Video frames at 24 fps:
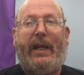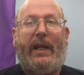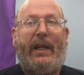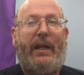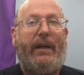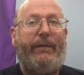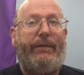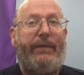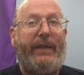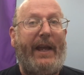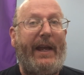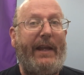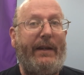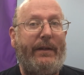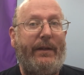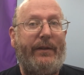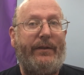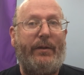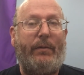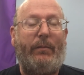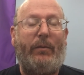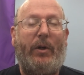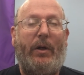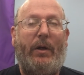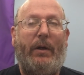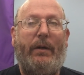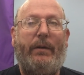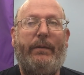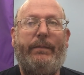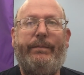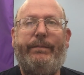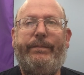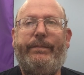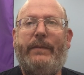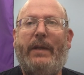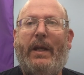And if that doesn't
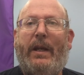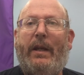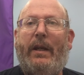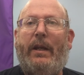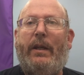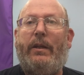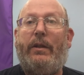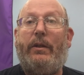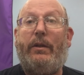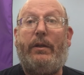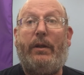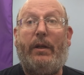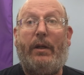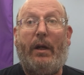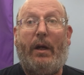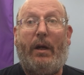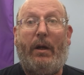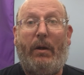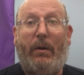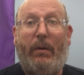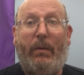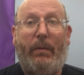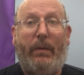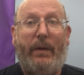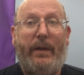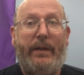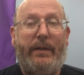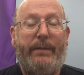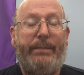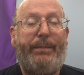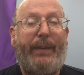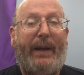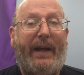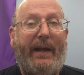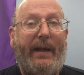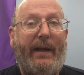work, you can always
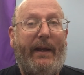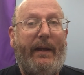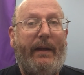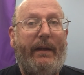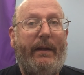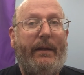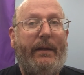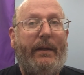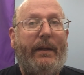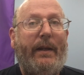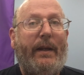buy